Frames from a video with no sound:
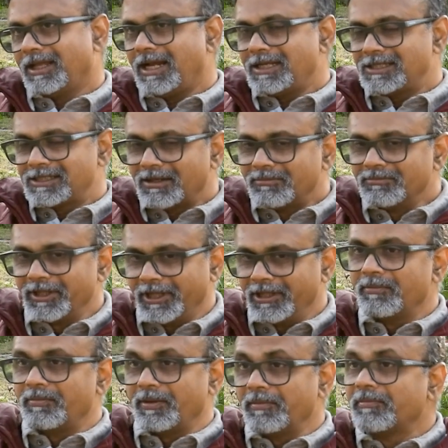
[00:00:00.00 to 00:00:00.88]
something
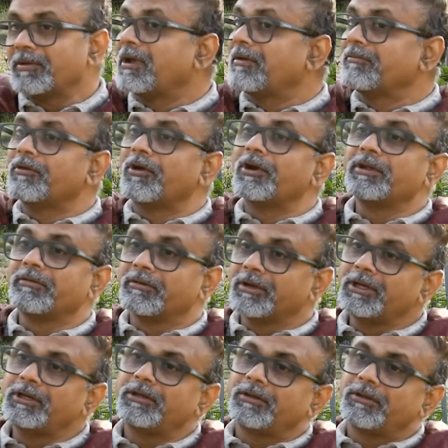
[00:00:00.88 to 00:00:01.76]
that people have not
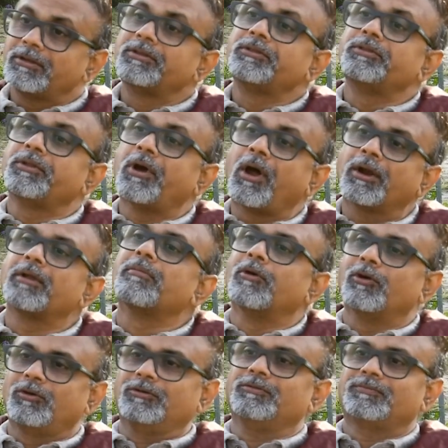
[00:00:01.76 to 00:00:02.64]
even thought about.